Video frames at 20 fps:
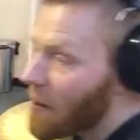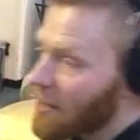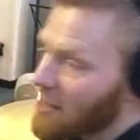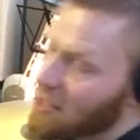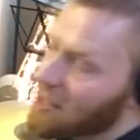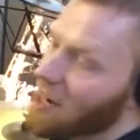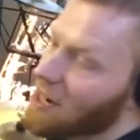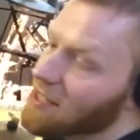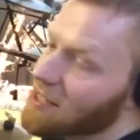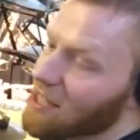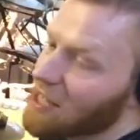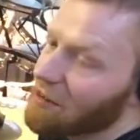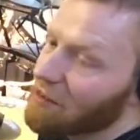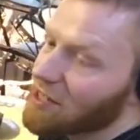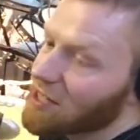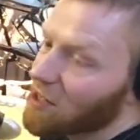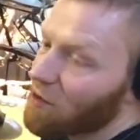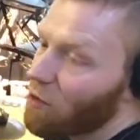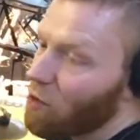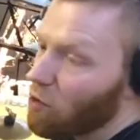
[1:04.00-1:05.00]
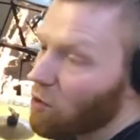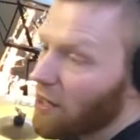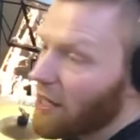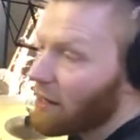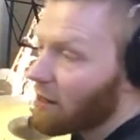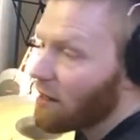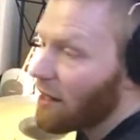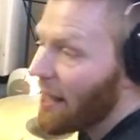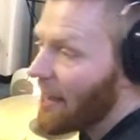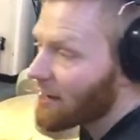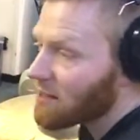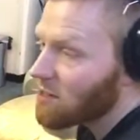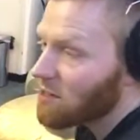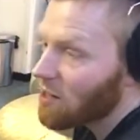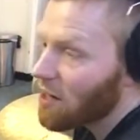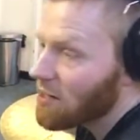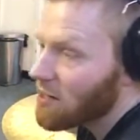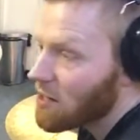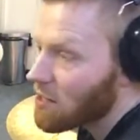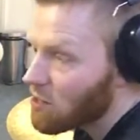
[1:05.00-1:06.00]
basic idea is they're all little
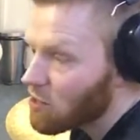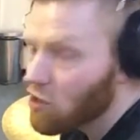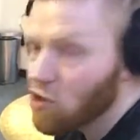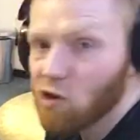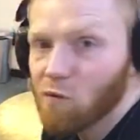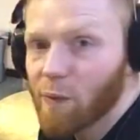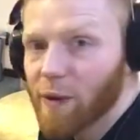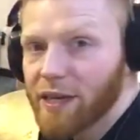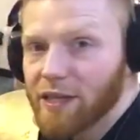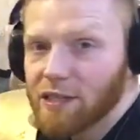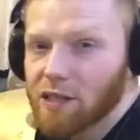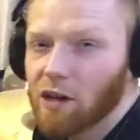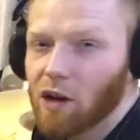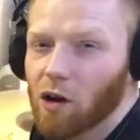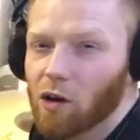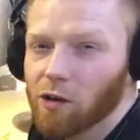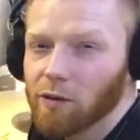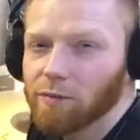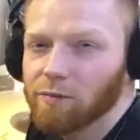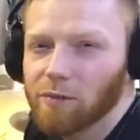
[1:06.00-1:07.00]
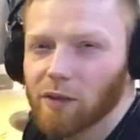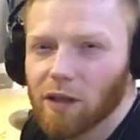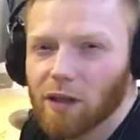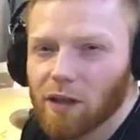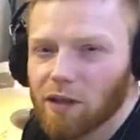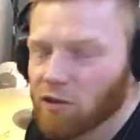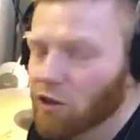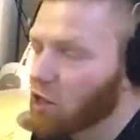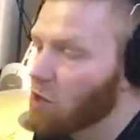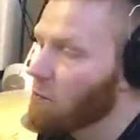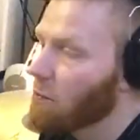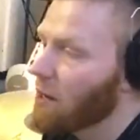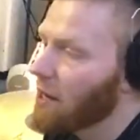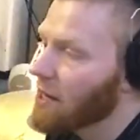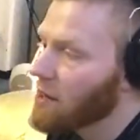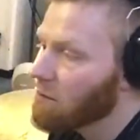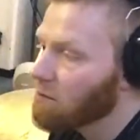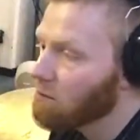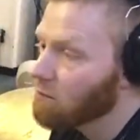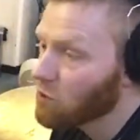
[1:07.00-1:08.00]
exercises 2 beats long, so you
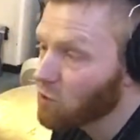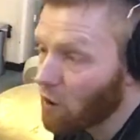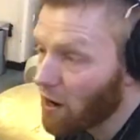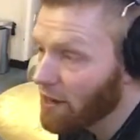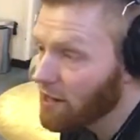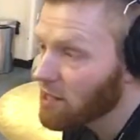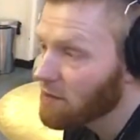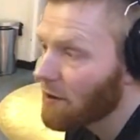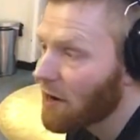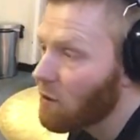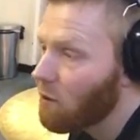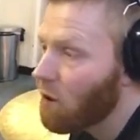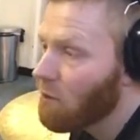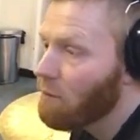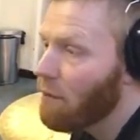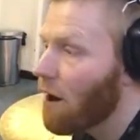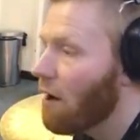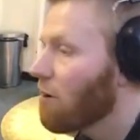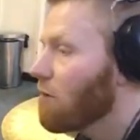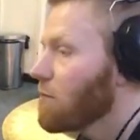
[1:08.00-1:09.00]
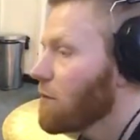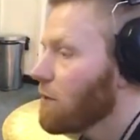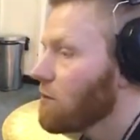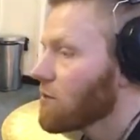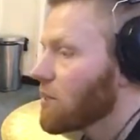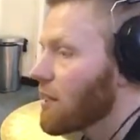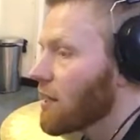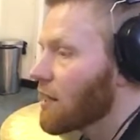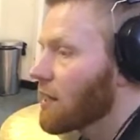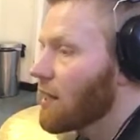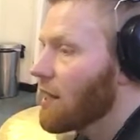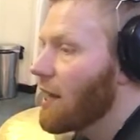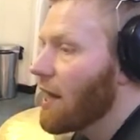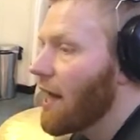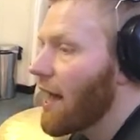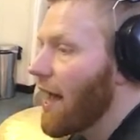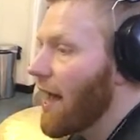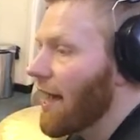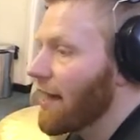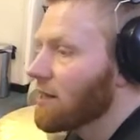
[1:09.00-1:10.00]
play them twice to make 1 bar of music,
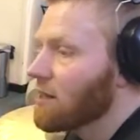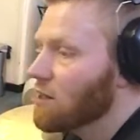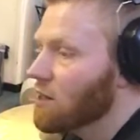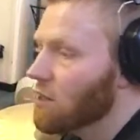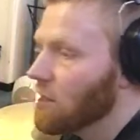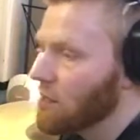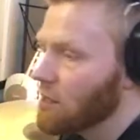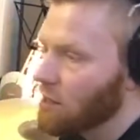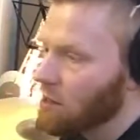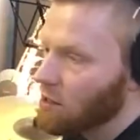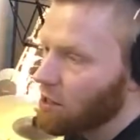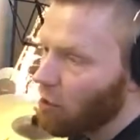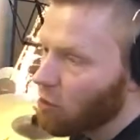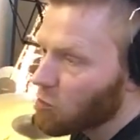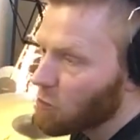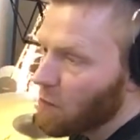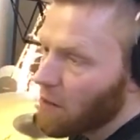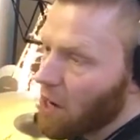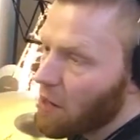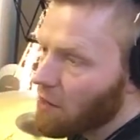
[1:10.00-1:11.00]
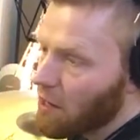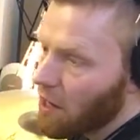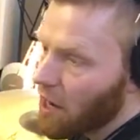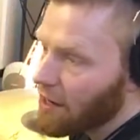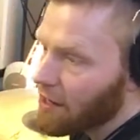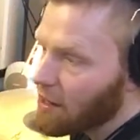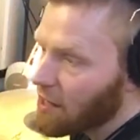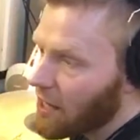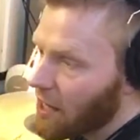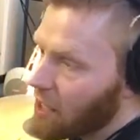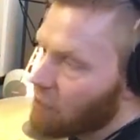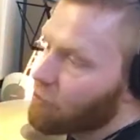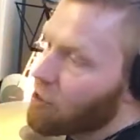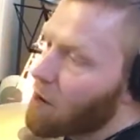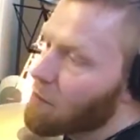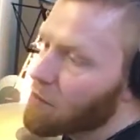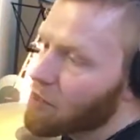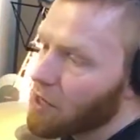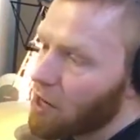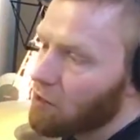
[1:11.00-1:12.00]
and the notes below the line of the kick
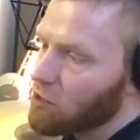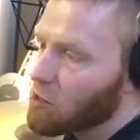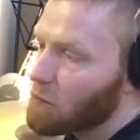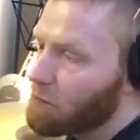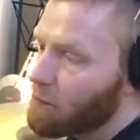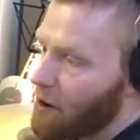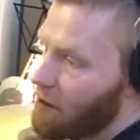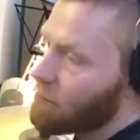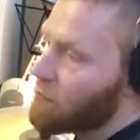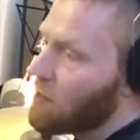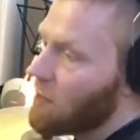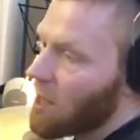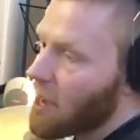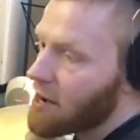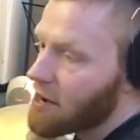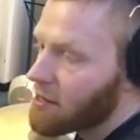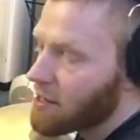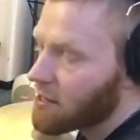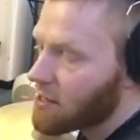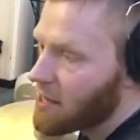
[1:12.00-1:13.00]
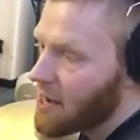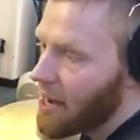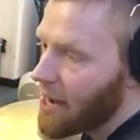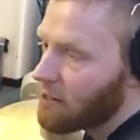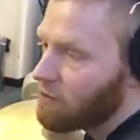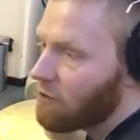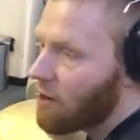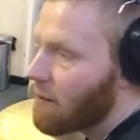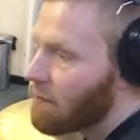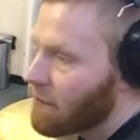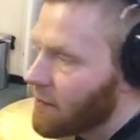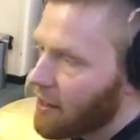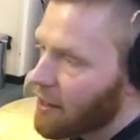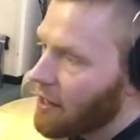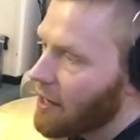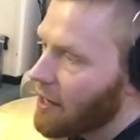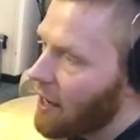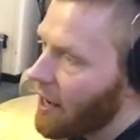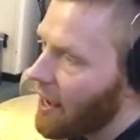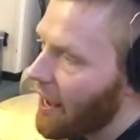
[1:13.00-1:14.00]
drum, the notes above the line of the snare drum,
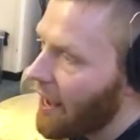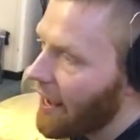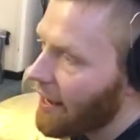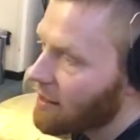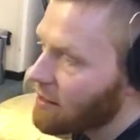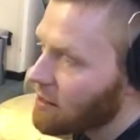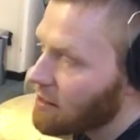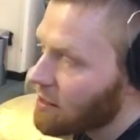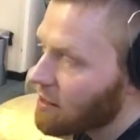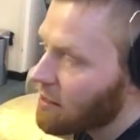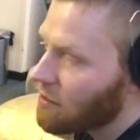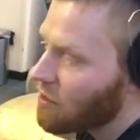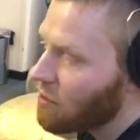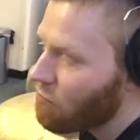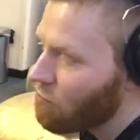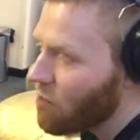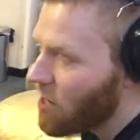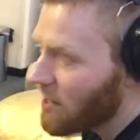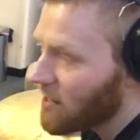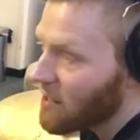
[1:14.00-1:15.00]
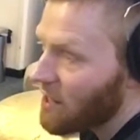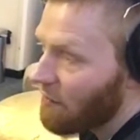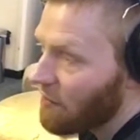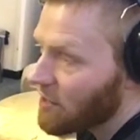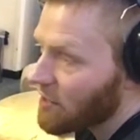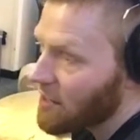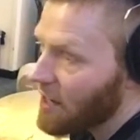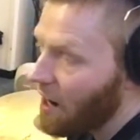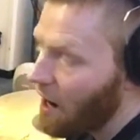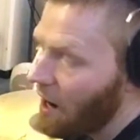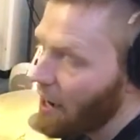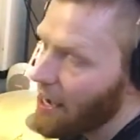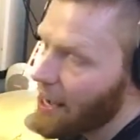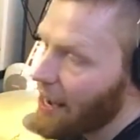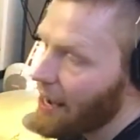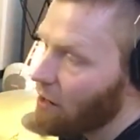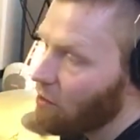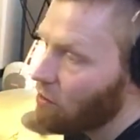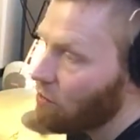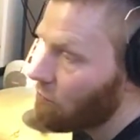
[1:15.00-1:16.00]
and the reason there isn't a
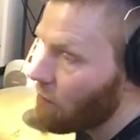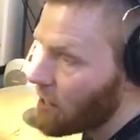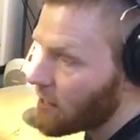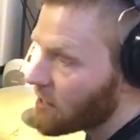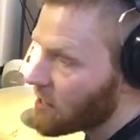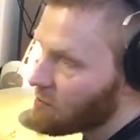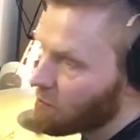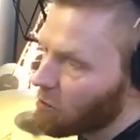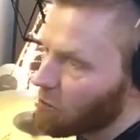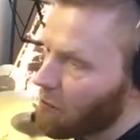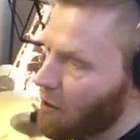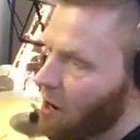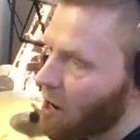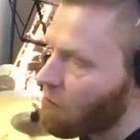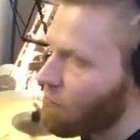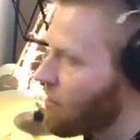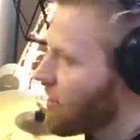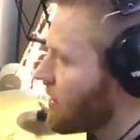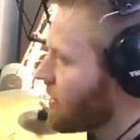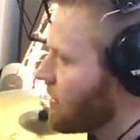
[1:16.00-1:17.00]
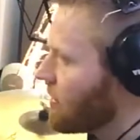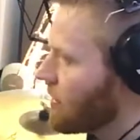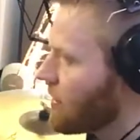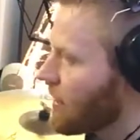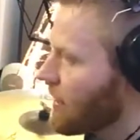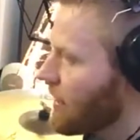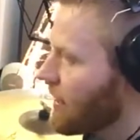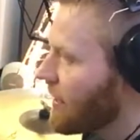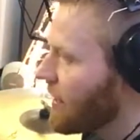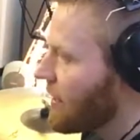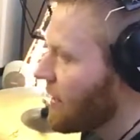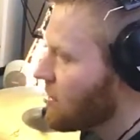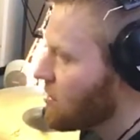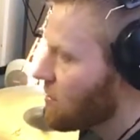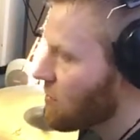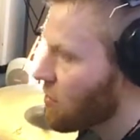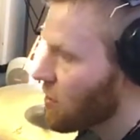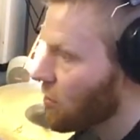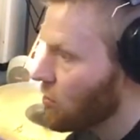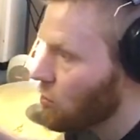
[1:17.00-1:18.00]
hi-hat or ride cymbal part written
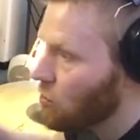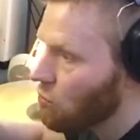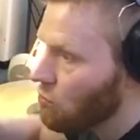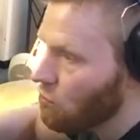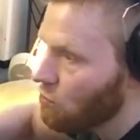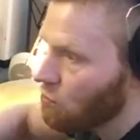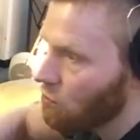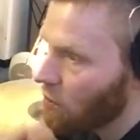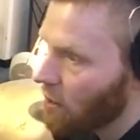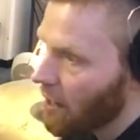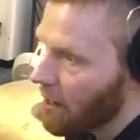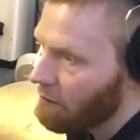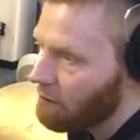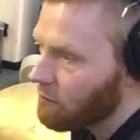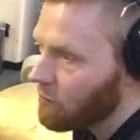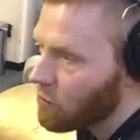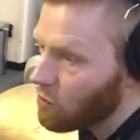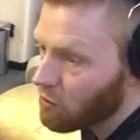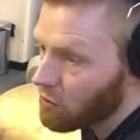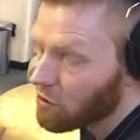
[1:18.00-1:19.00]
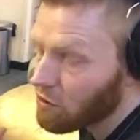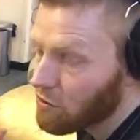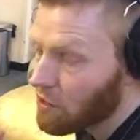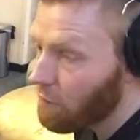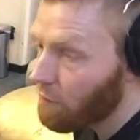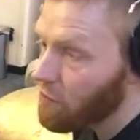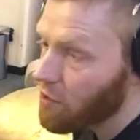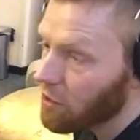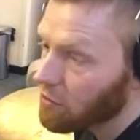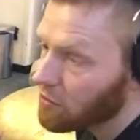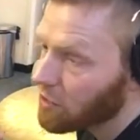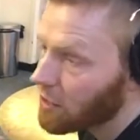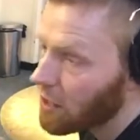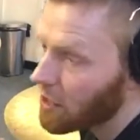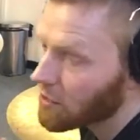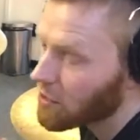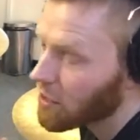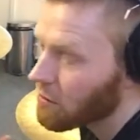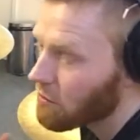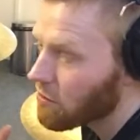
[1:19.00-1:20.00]
is that you can do different
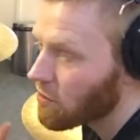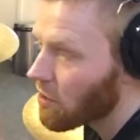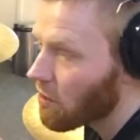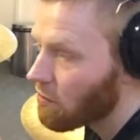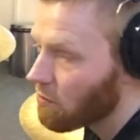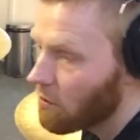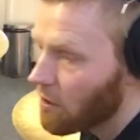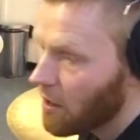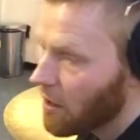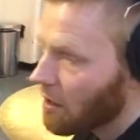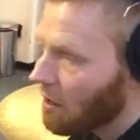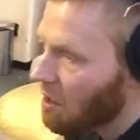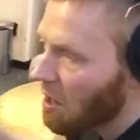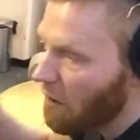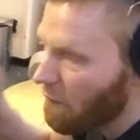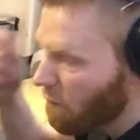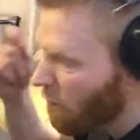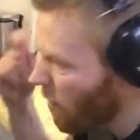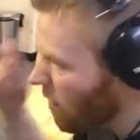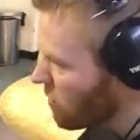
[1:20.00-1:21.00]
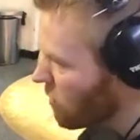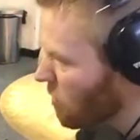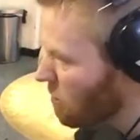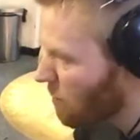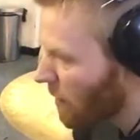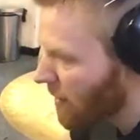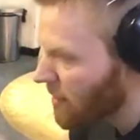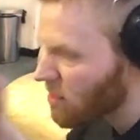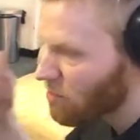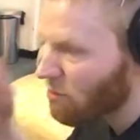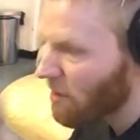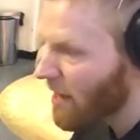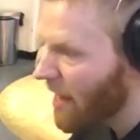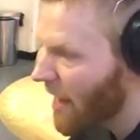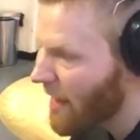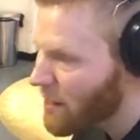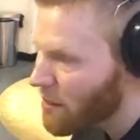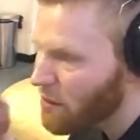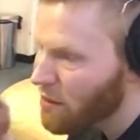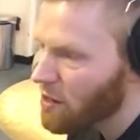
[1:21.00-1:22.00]
ostinatos. So at first you play straight
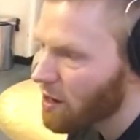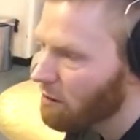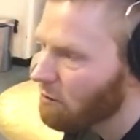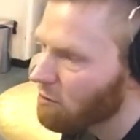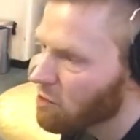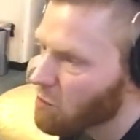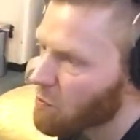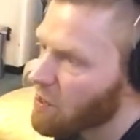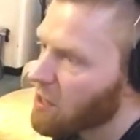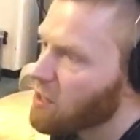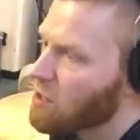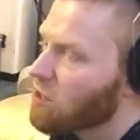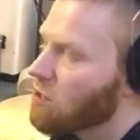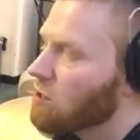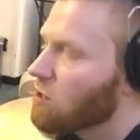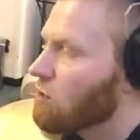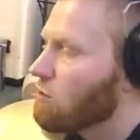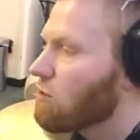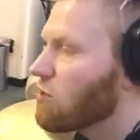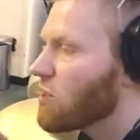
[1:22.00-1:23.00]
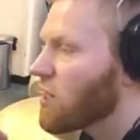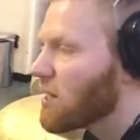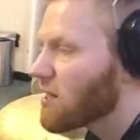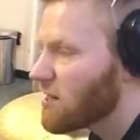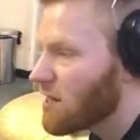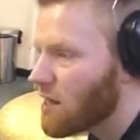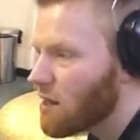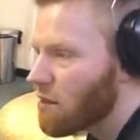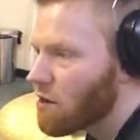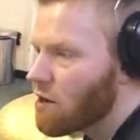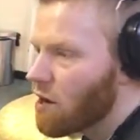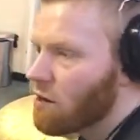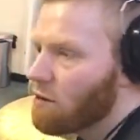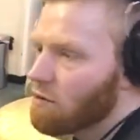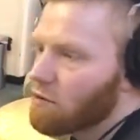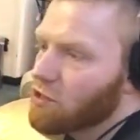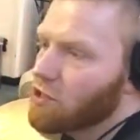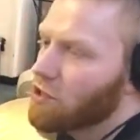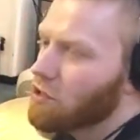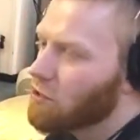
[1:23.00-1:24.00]
8th notes, but then you could do 16th
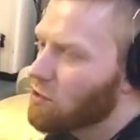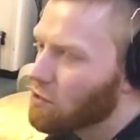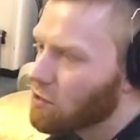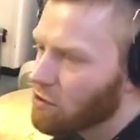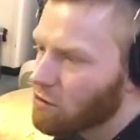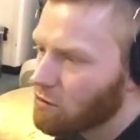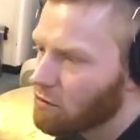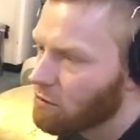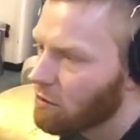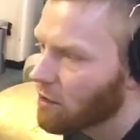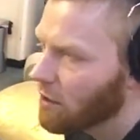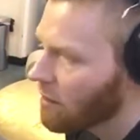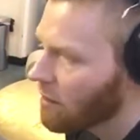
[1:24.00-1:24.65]
notes, you could do